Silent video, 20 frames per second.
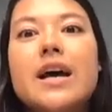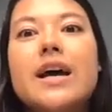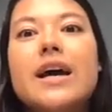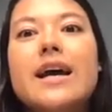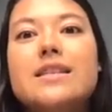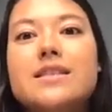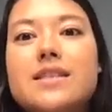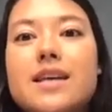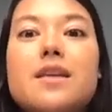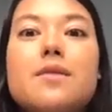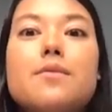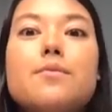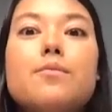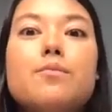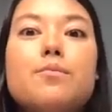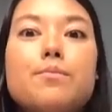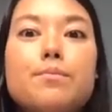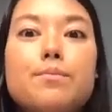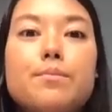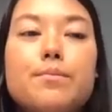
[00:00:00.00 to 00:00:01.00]
it's going
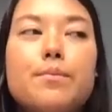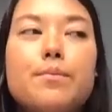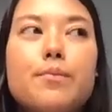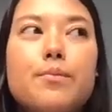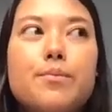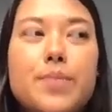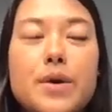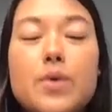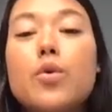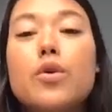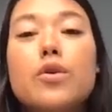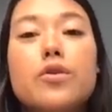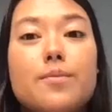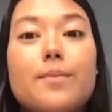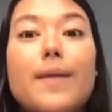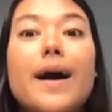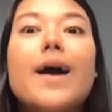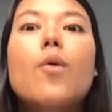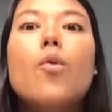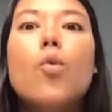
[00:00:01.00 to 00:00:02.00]
to be worth
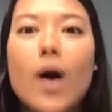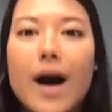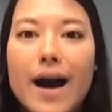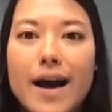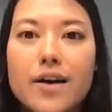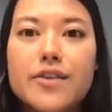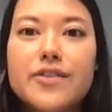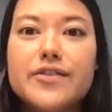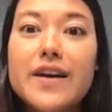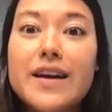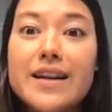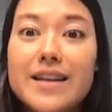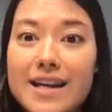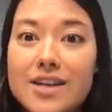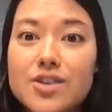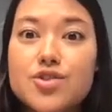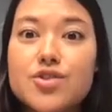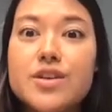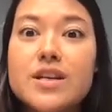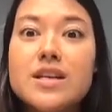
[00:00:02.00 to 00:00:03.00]
my while
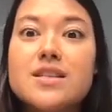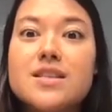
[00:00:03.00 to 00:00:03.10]
financially